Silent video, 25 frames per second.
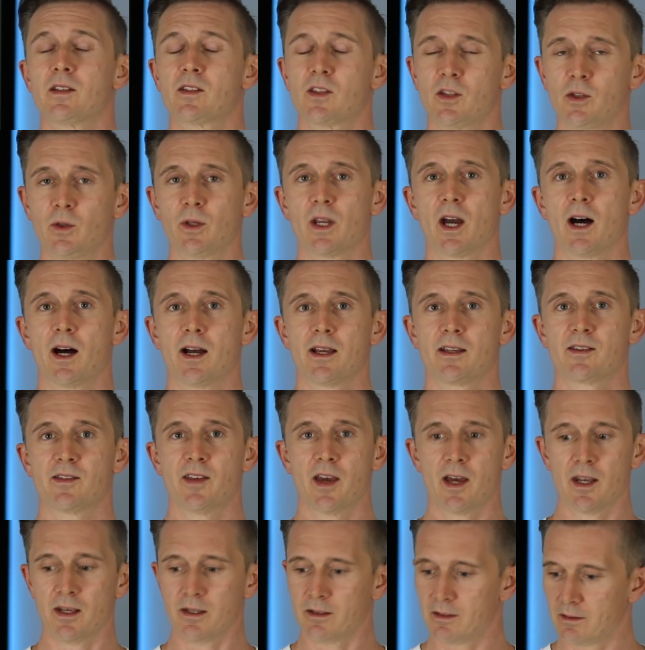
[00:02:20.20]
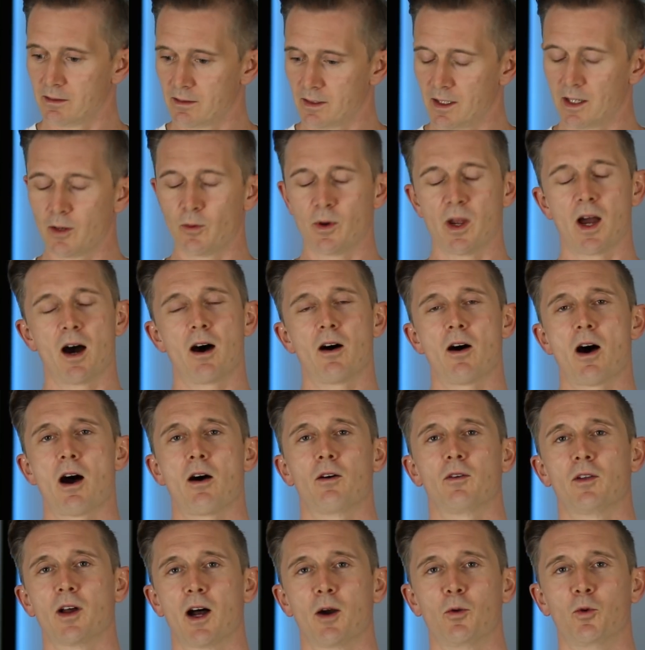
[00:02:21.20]
to you guys, then here we are.
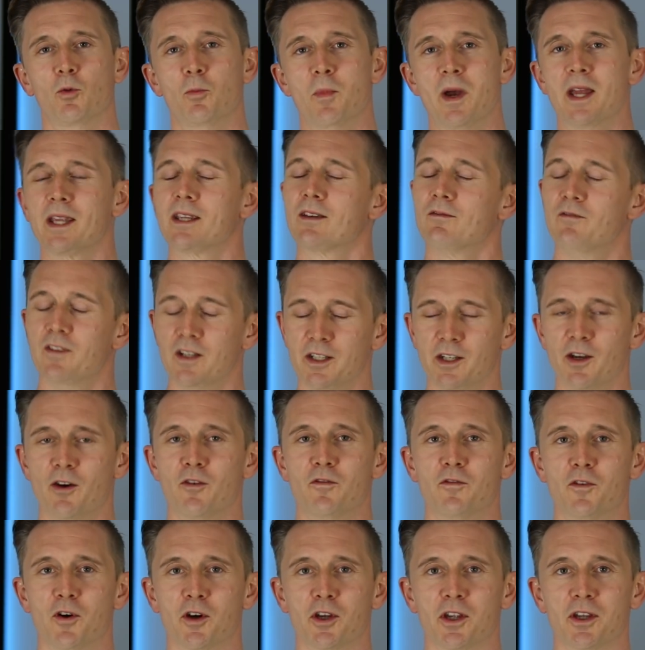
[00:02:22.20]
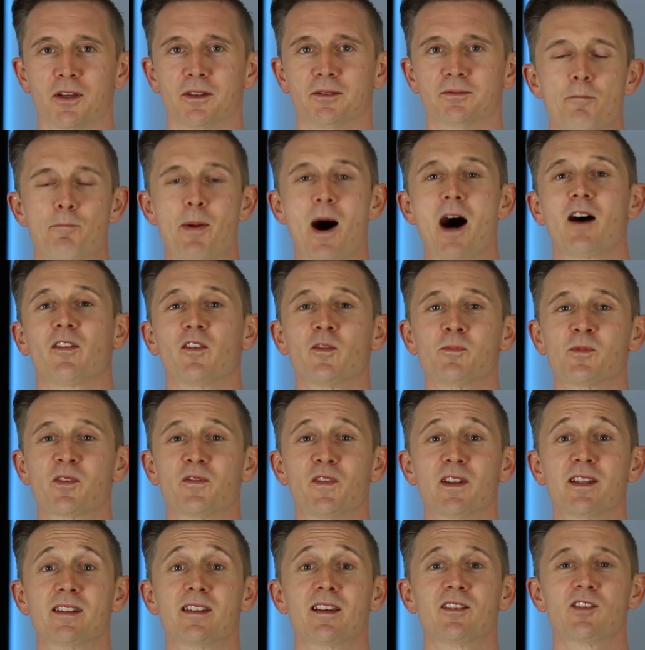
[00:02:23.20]
I'll, I will make a video for you. Parfums
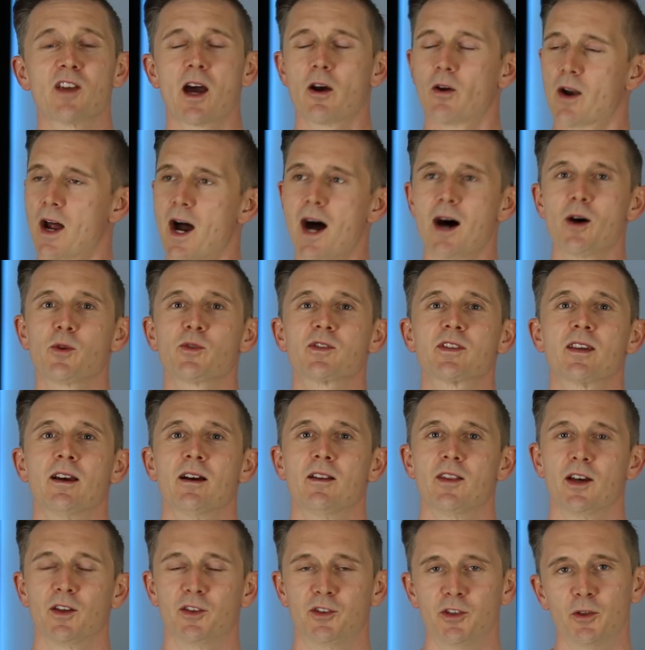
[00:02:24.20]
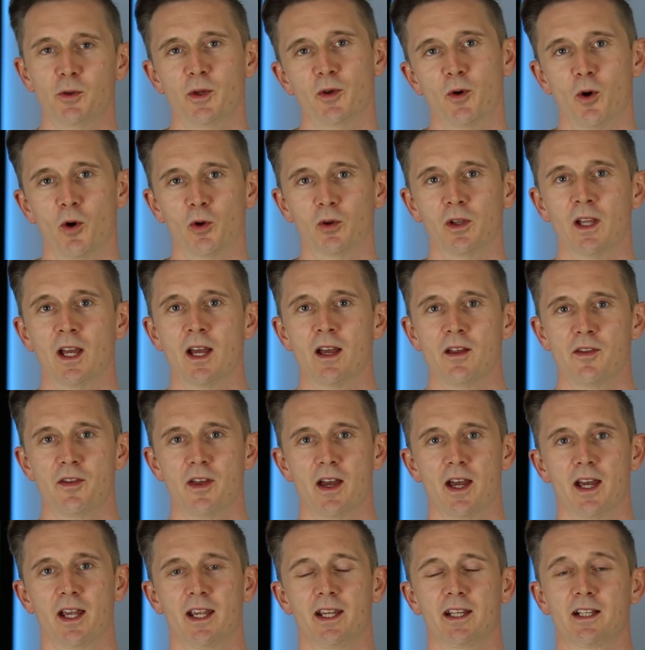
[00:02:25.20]
Vintage are a house that do it all.
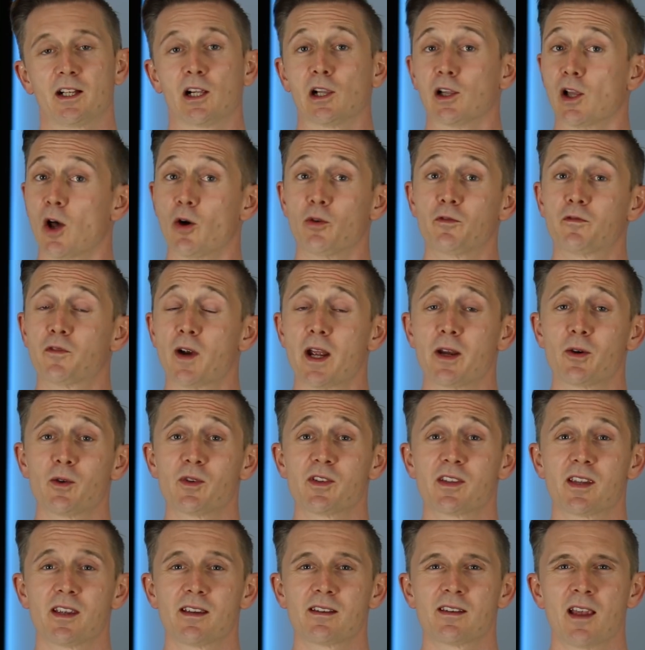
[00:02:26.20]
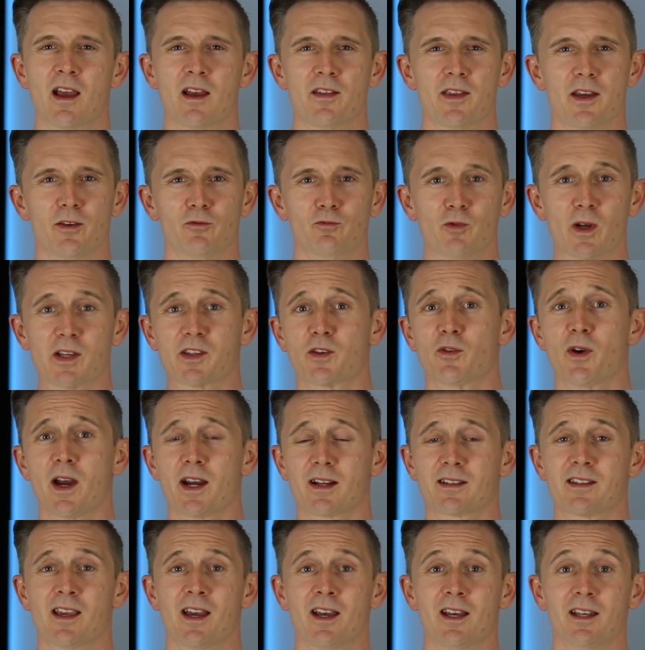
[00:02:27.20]
They they clone fragrances, they
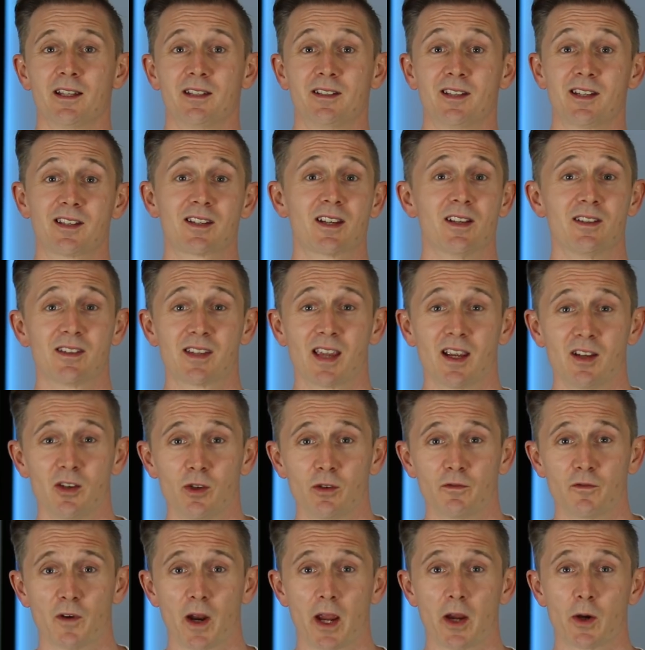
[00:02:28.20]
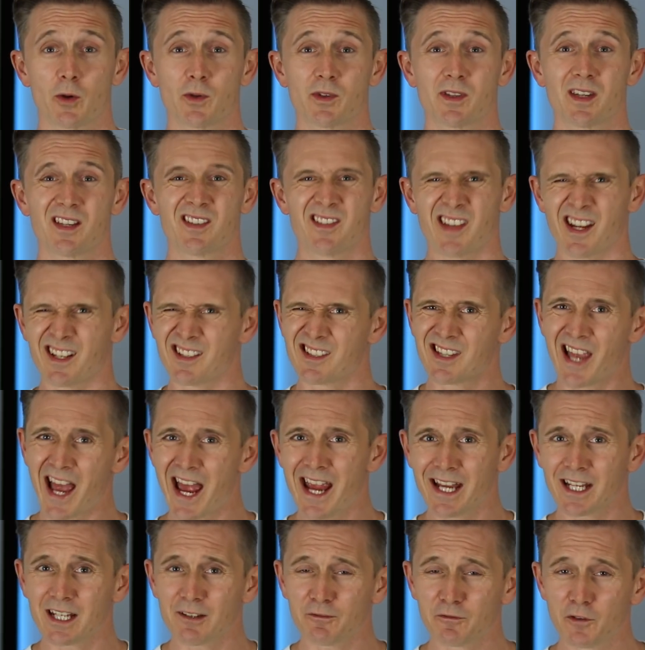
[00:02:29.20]
resurrect discontinued fragrances, they
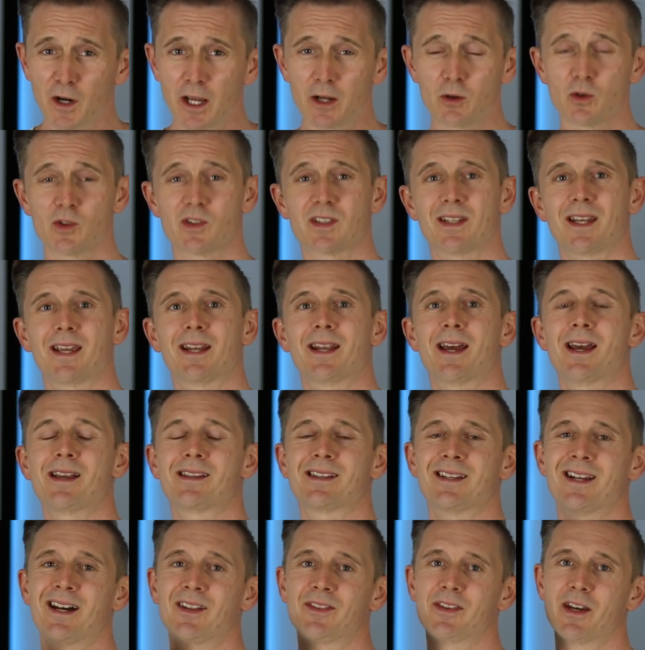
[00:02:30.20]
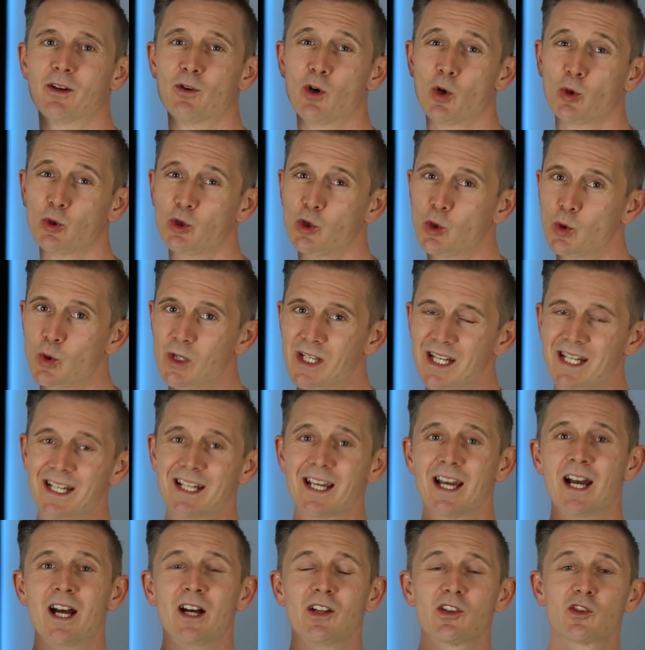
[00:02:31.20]
take fragrance DNAs and add their own
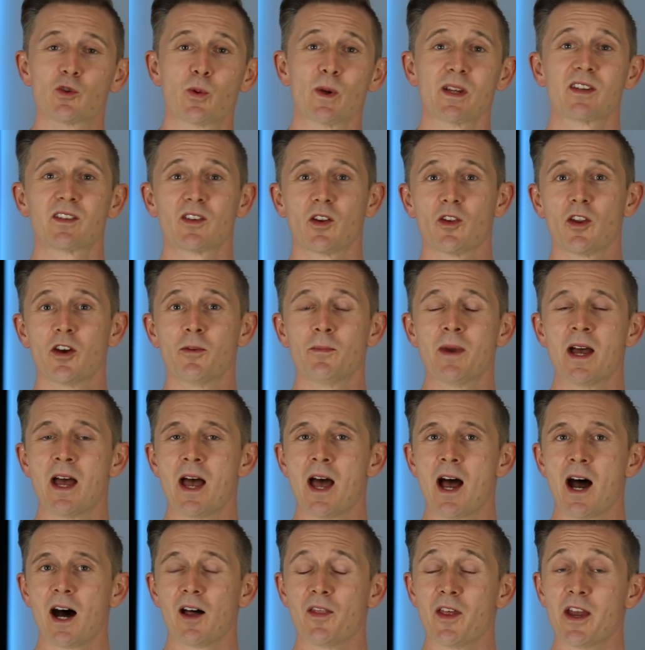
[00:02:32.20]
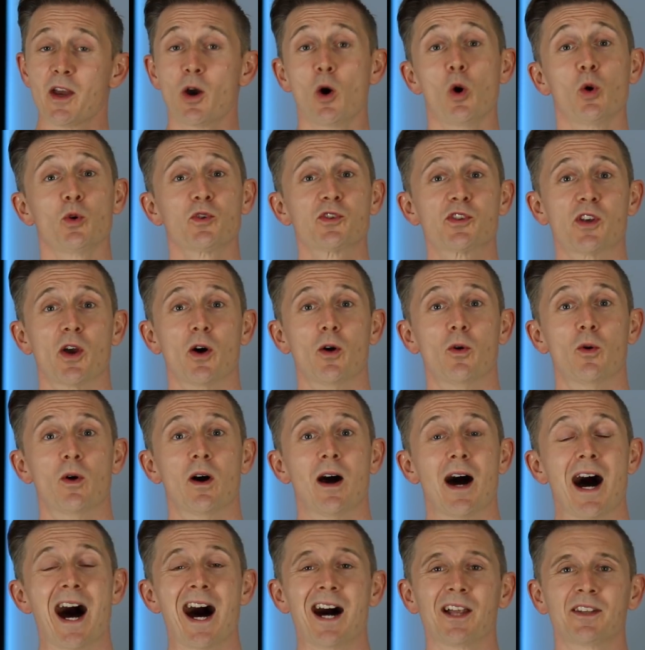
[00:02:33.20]
unique twist on them, and they also
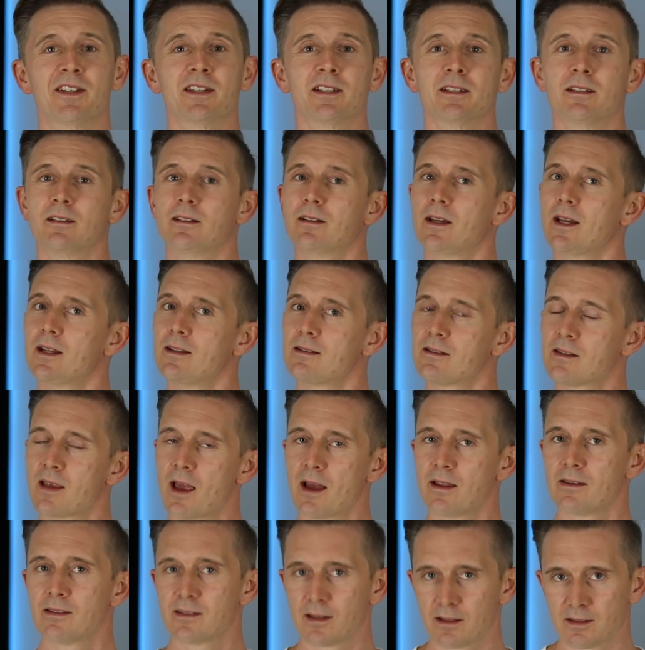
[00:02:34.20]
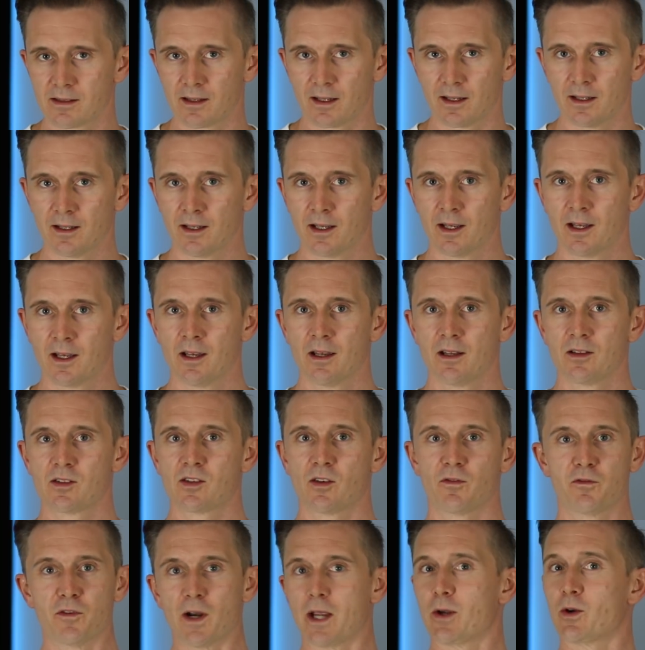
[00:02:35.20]
add intensity
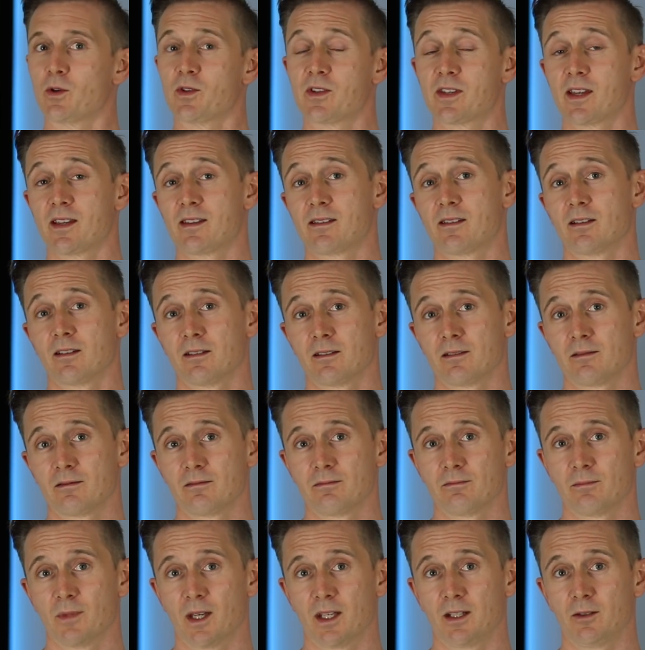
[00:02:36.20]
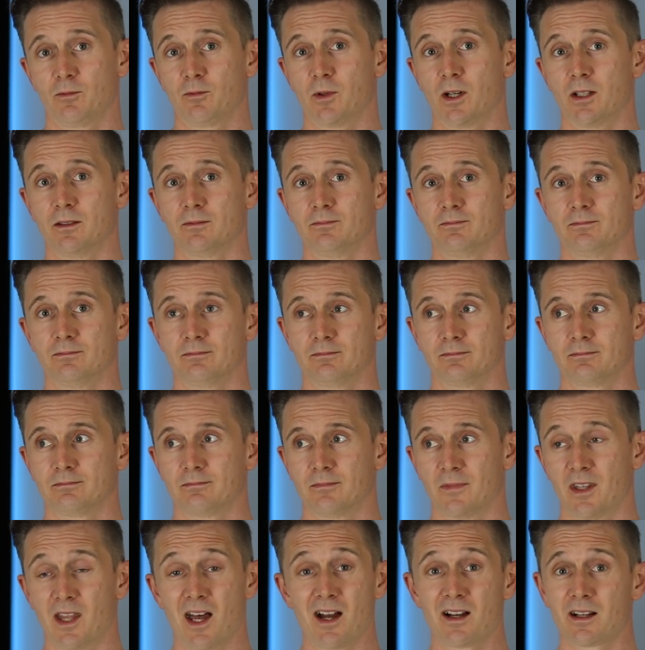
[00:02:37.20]
to fragrances that may, well,
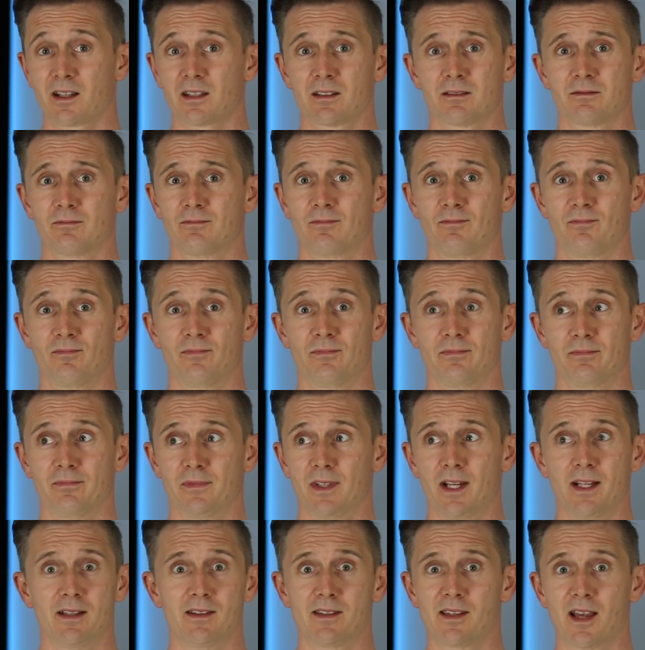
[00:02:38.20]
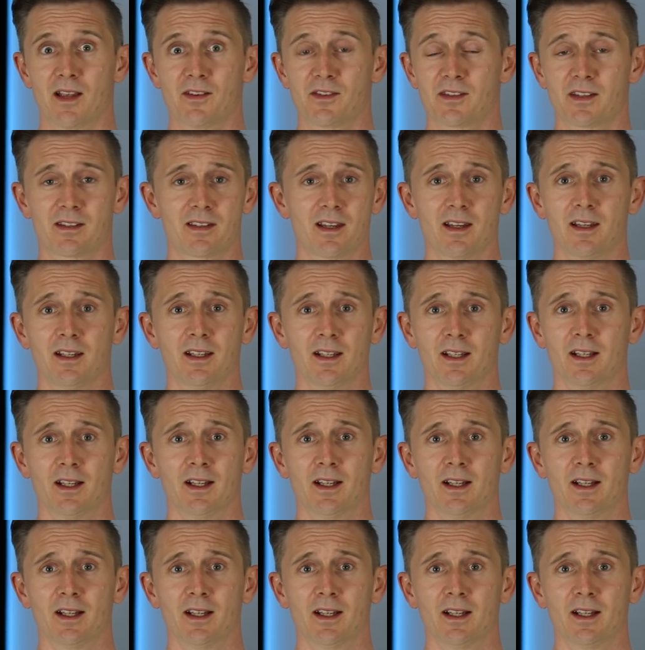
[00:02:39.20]
lack intensity.